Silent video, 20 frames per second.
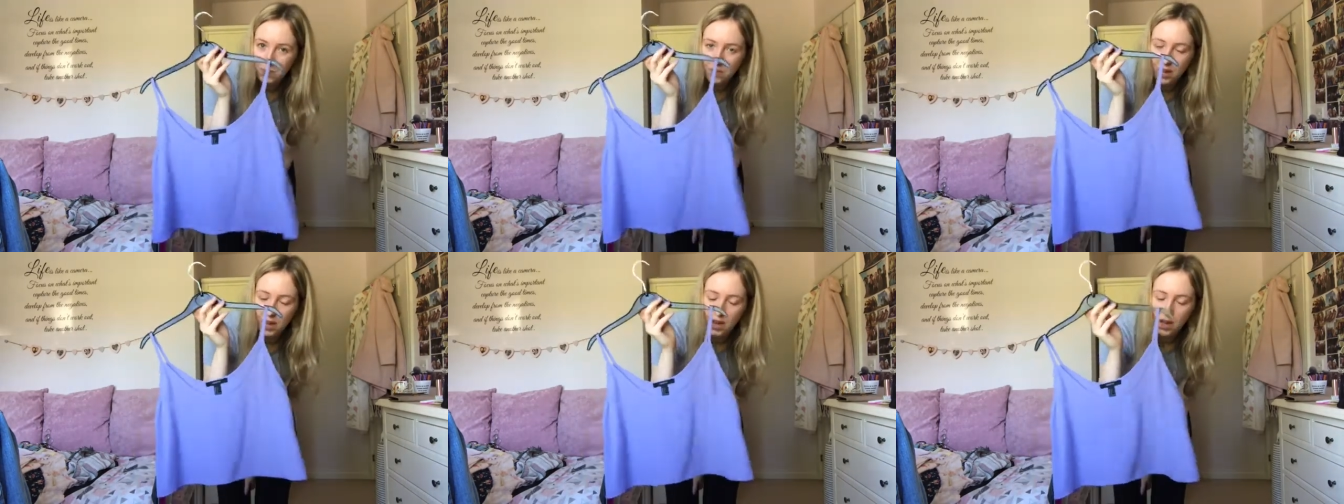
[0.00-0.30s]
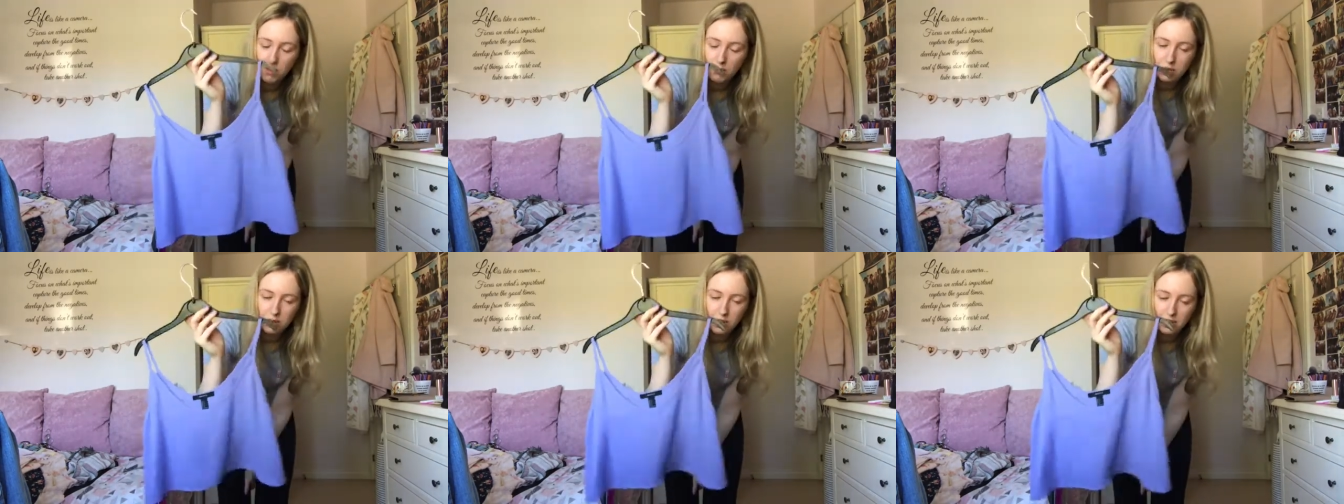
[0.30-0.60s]
uh,
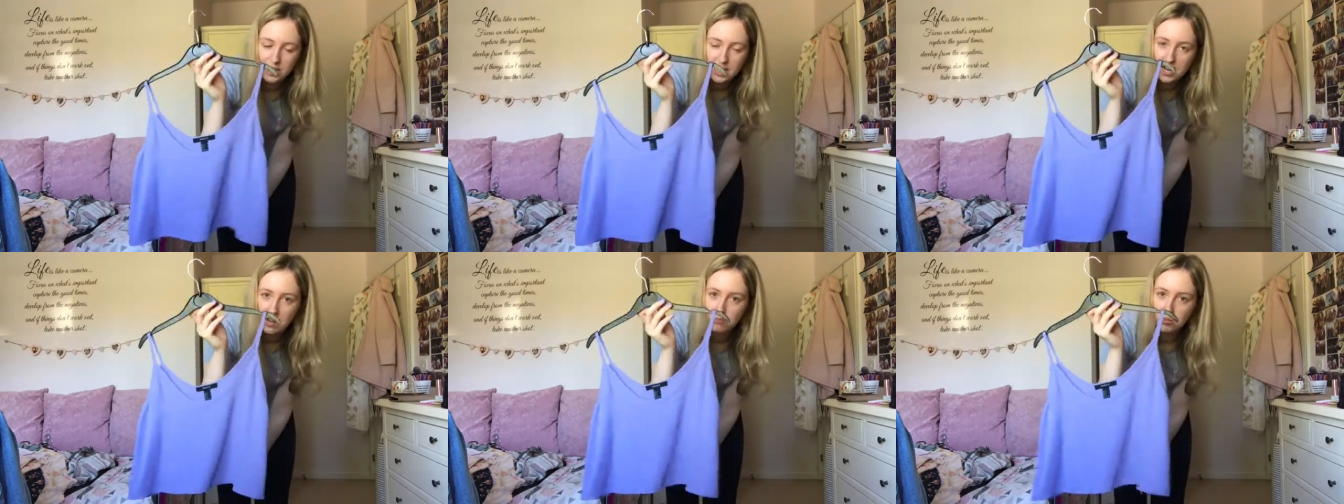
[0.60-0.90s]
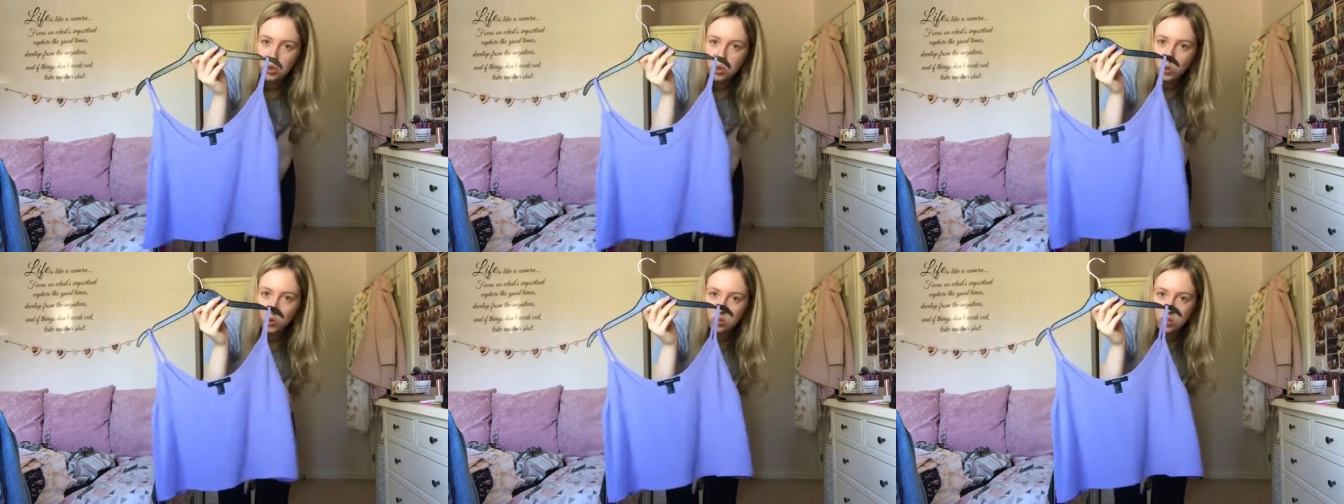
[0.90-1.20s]
with like denim
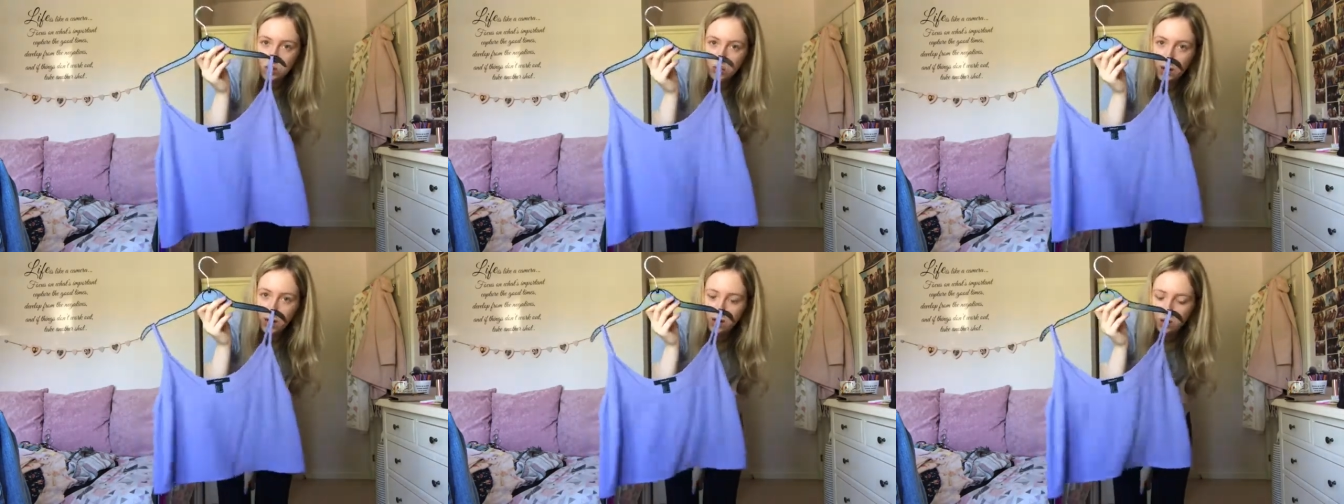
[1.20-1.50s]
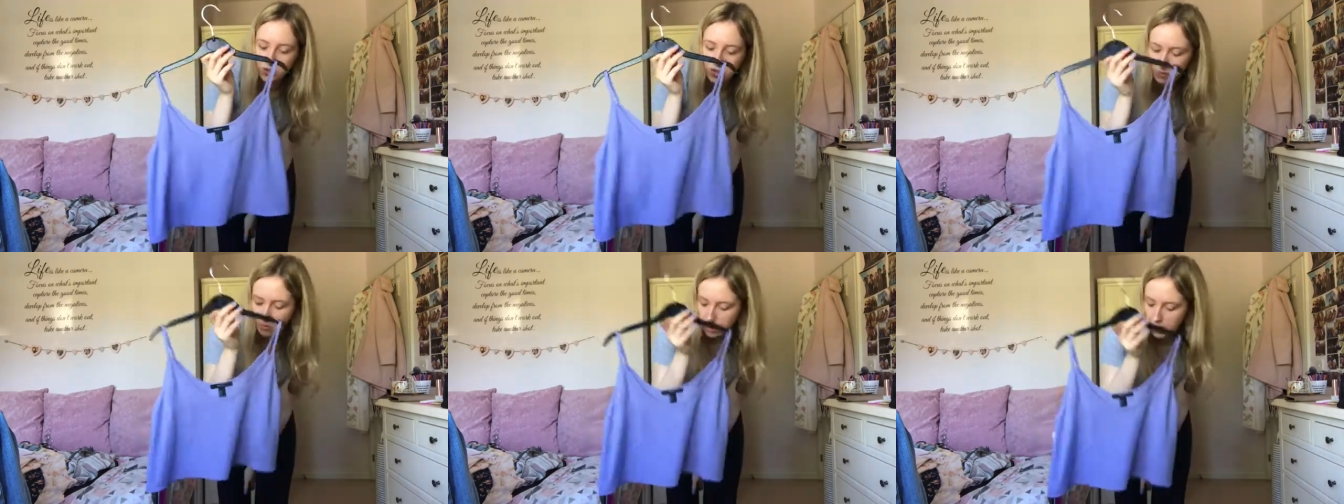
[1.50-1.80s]
shorts as well,
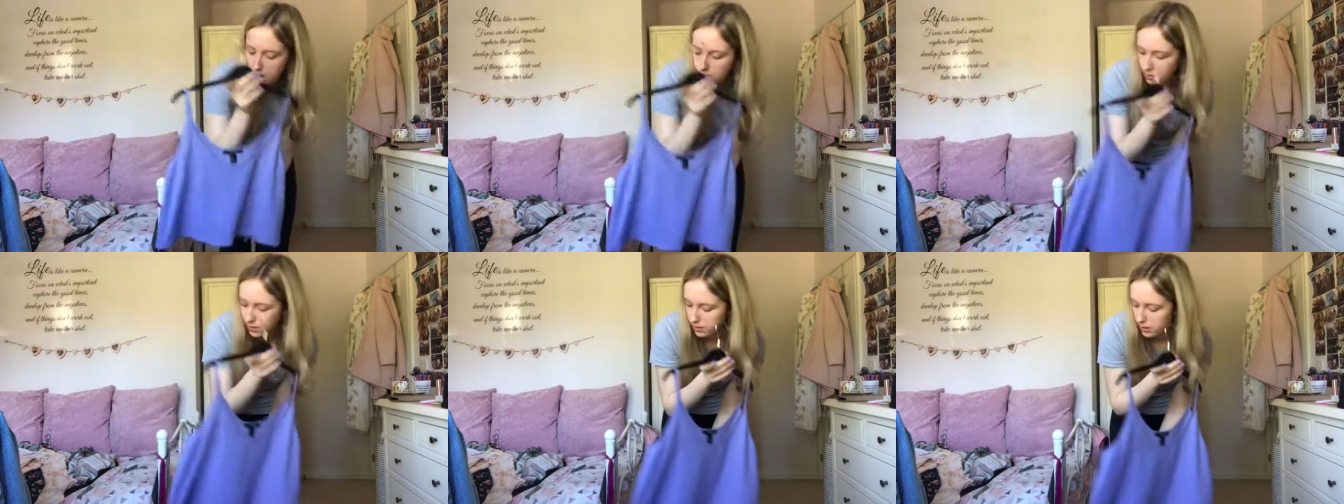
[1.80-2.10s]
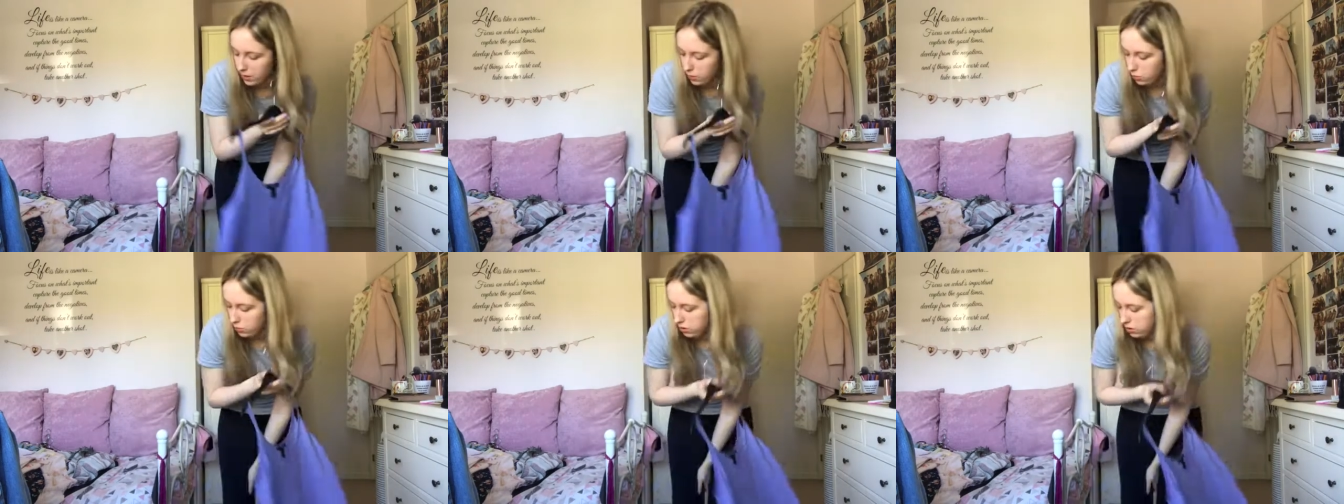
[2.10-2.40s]
so I'm keeping that
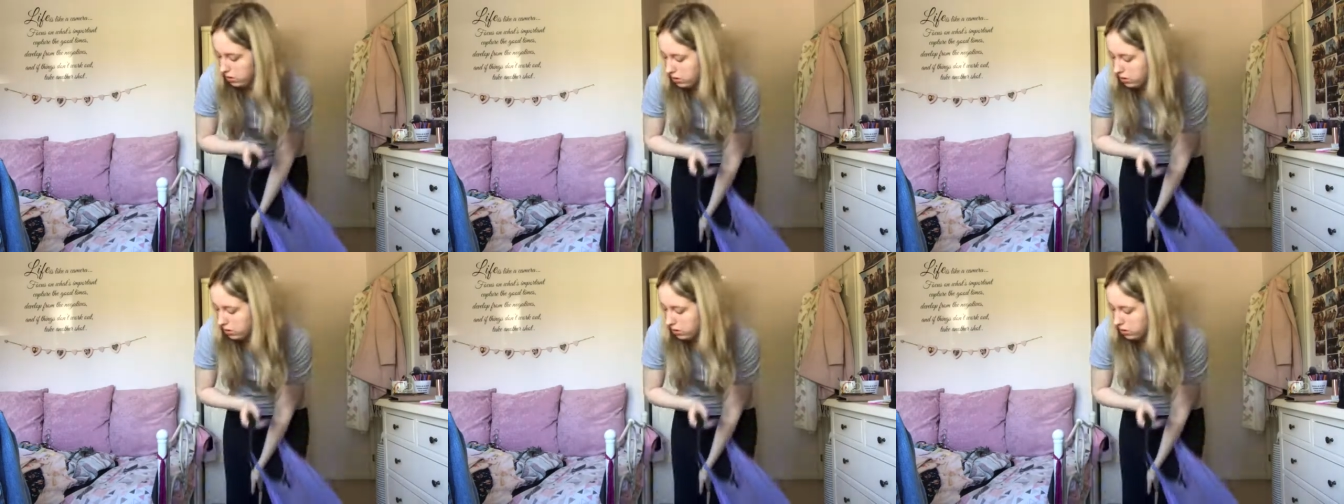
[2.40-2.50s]
one.